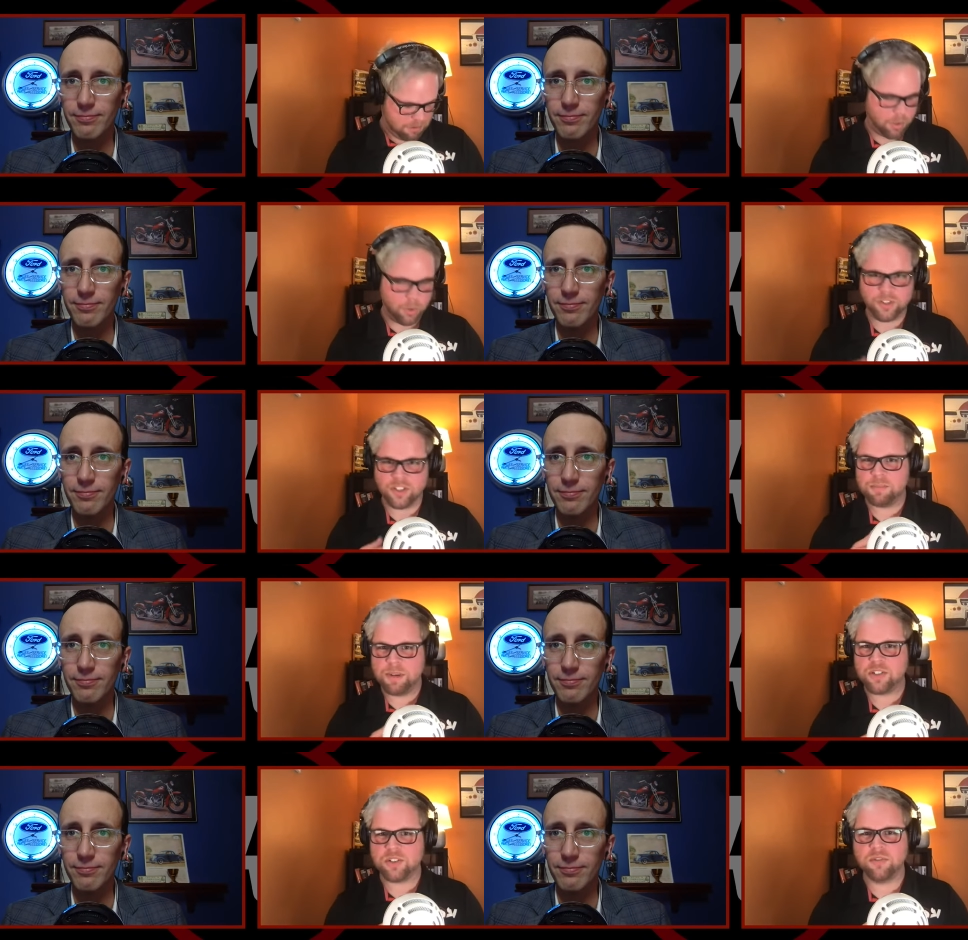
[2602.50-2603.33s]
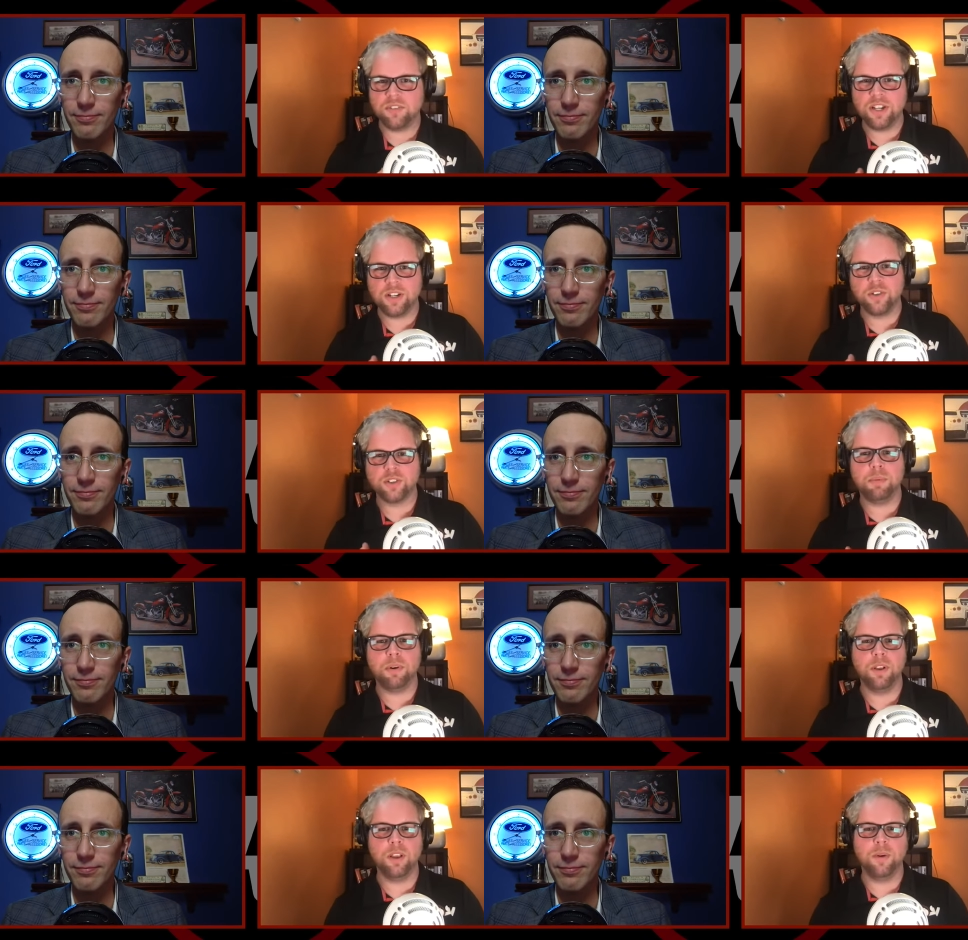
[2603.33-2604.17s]
Speaker 1: Holden Special Vehicles
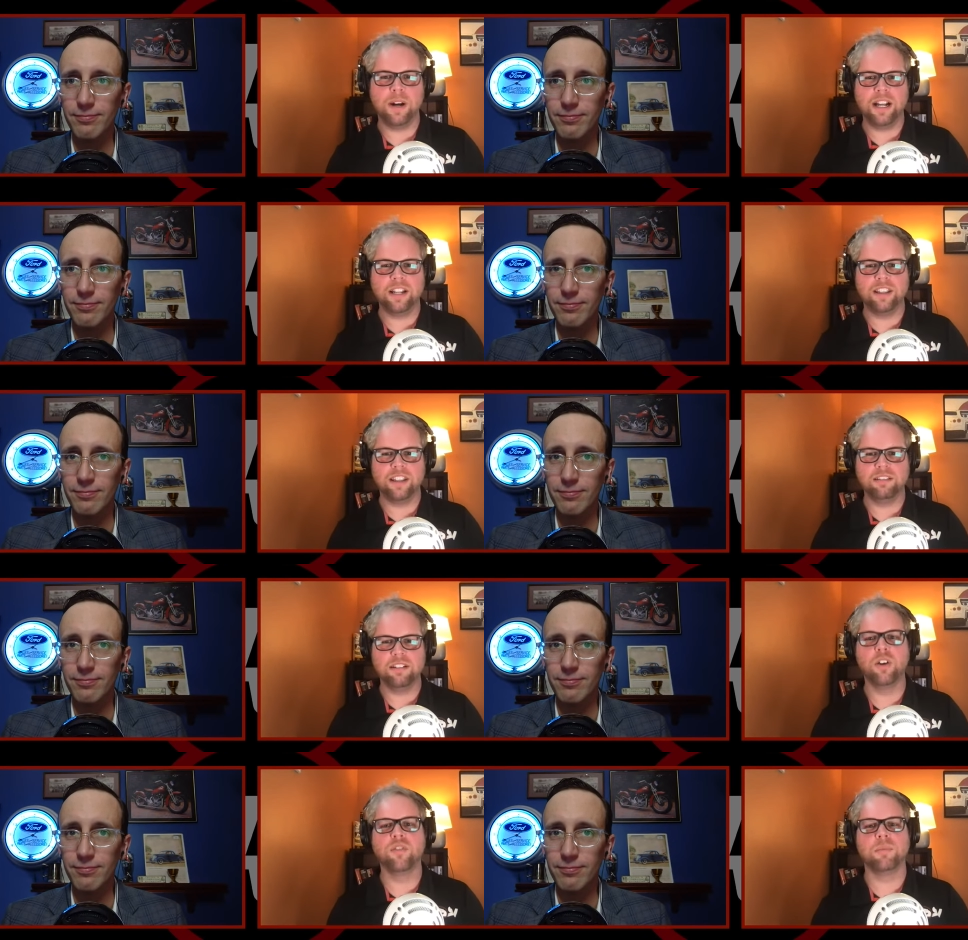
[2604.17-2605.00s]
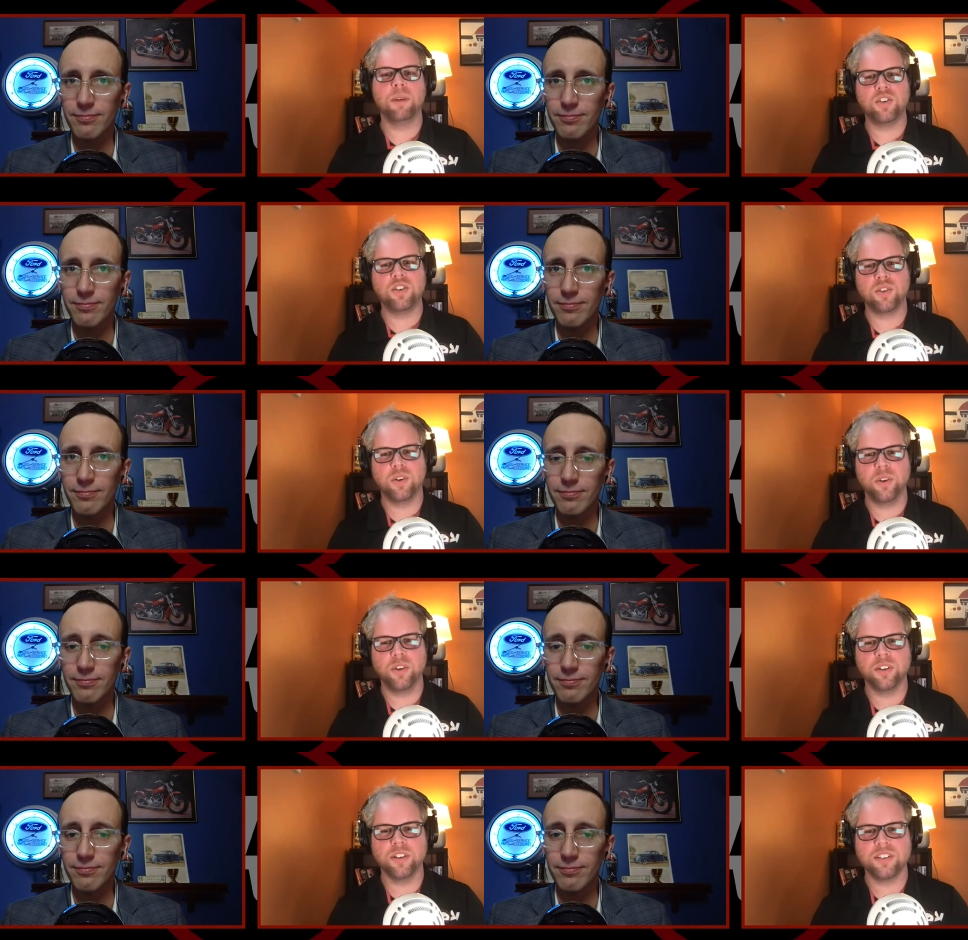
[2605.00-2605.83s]
polo on, and then over my shoulder
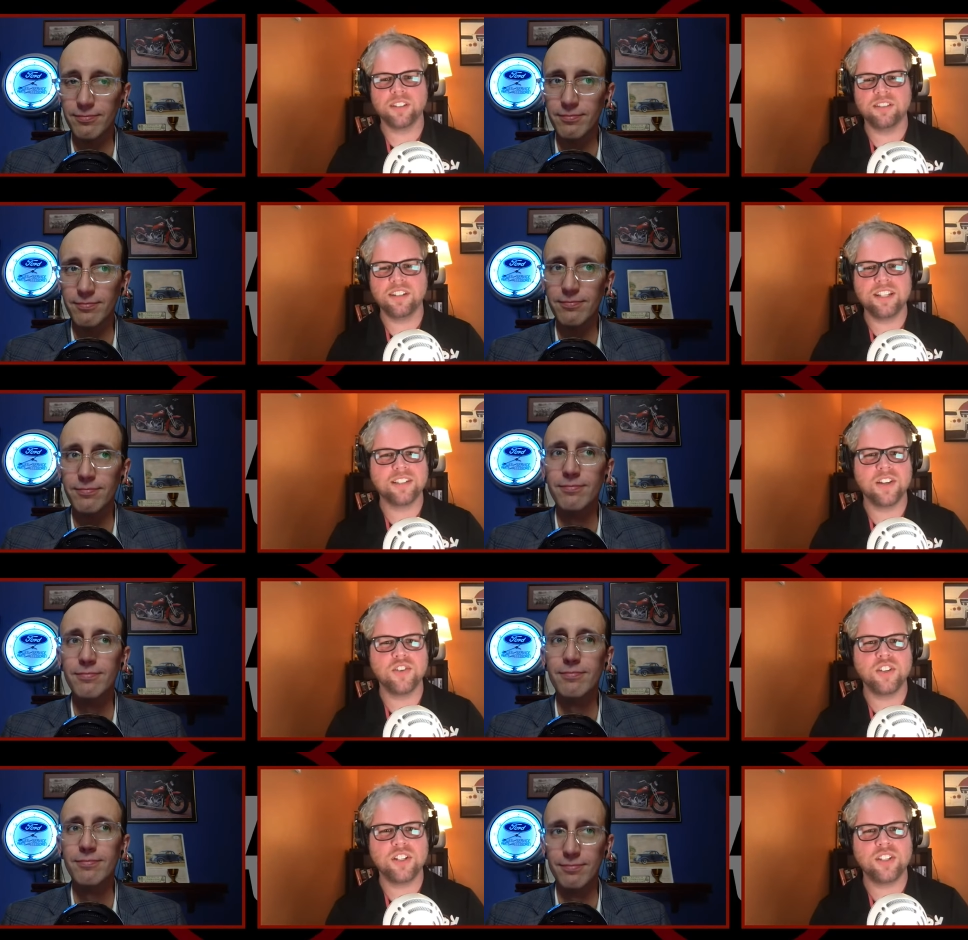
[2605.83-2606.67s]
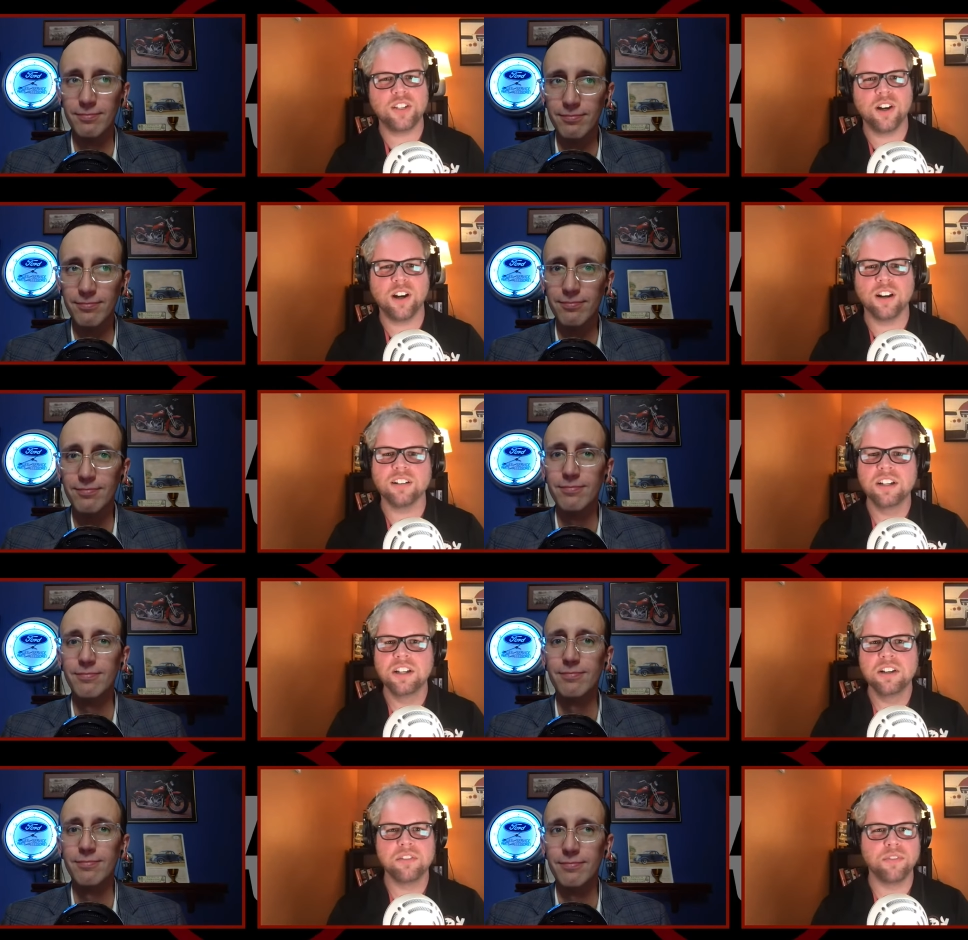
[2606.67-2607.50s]
is a Nissan GTR
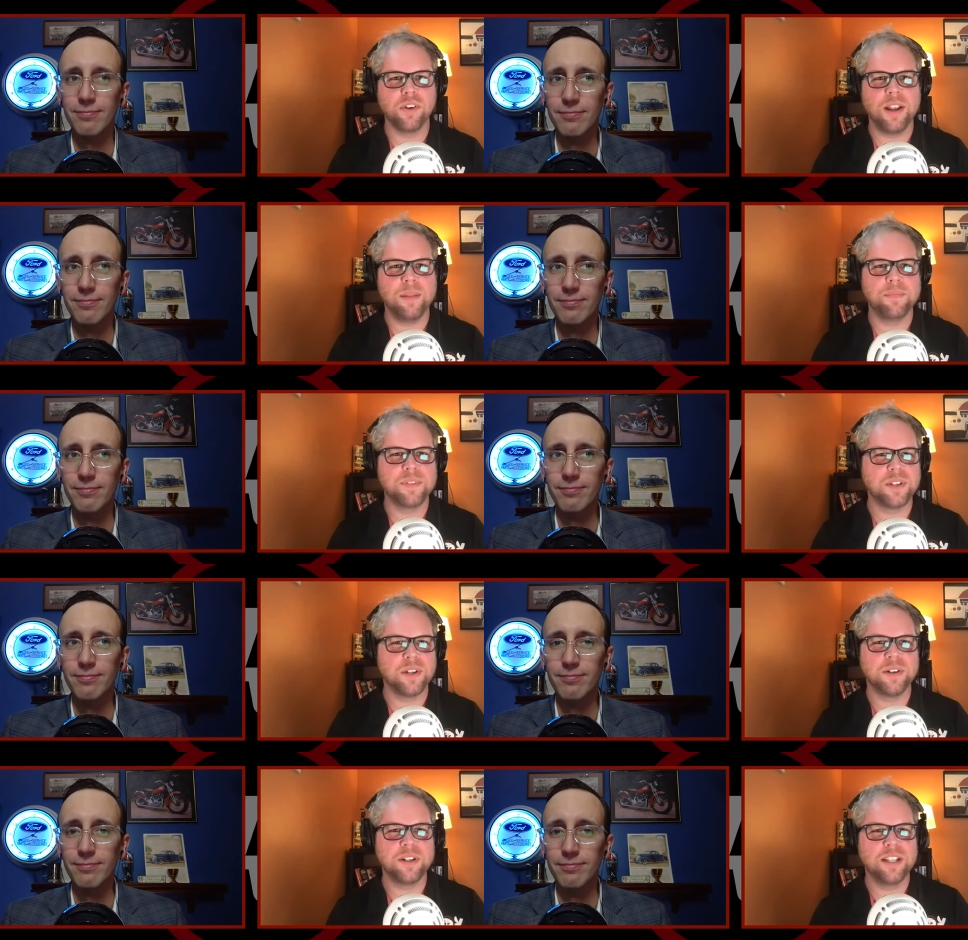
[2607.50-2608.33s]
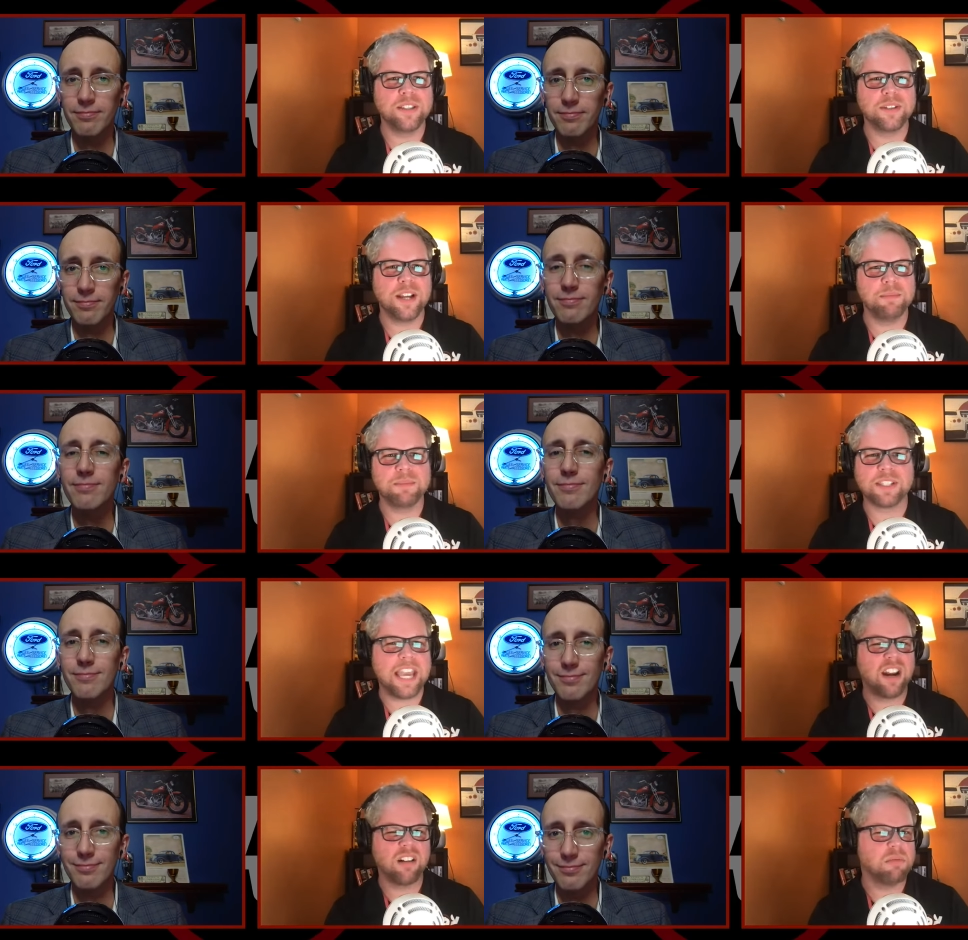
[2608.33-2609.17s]
frame. So it's I'm
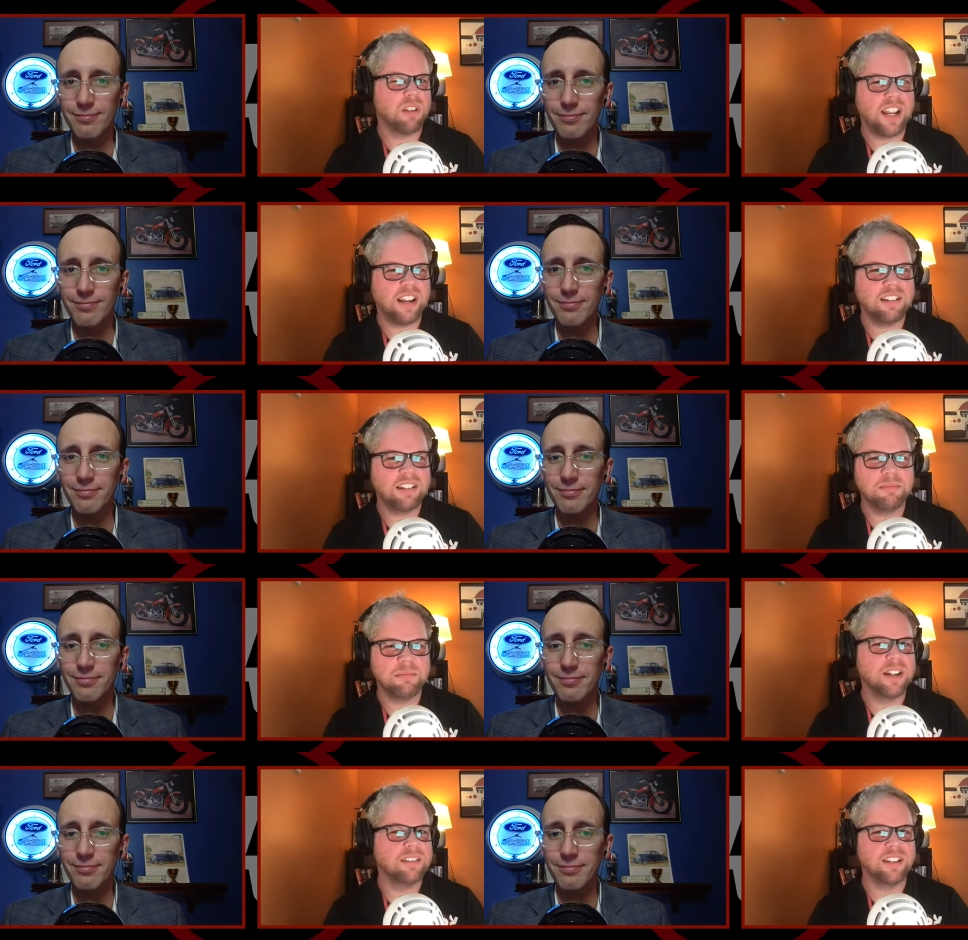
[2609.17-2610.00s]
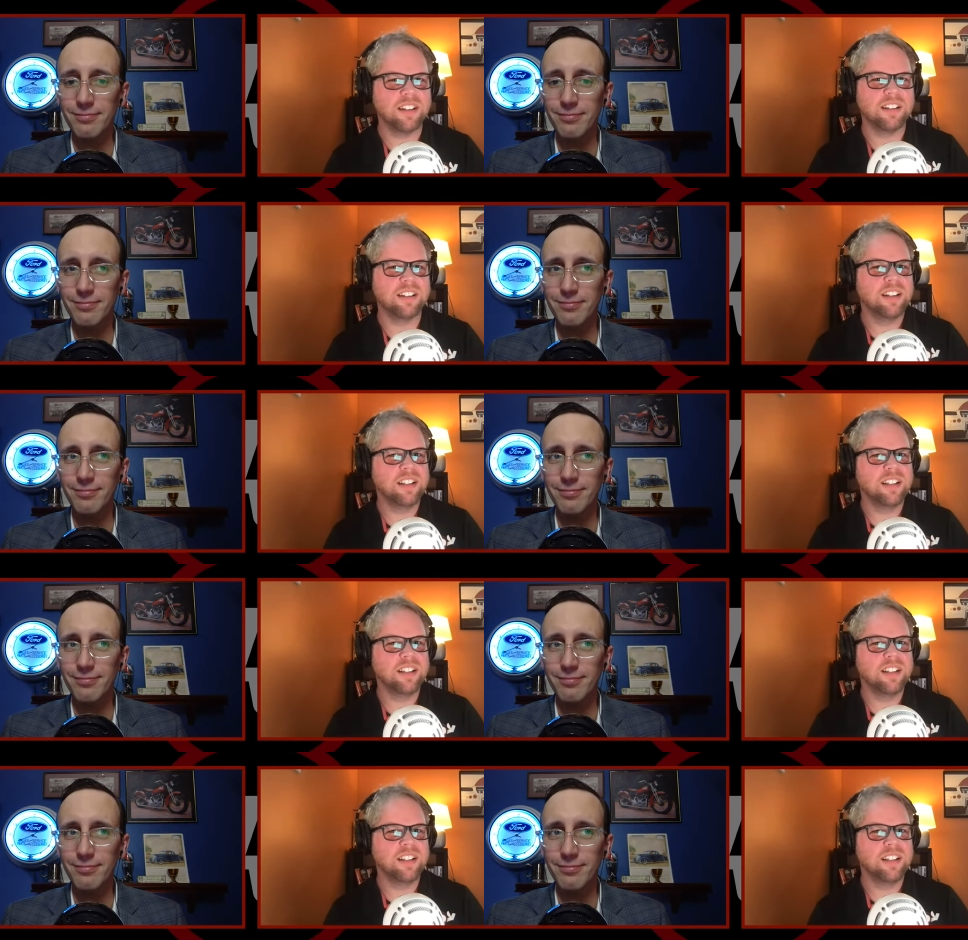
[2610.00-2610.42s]
scatterbrained, but the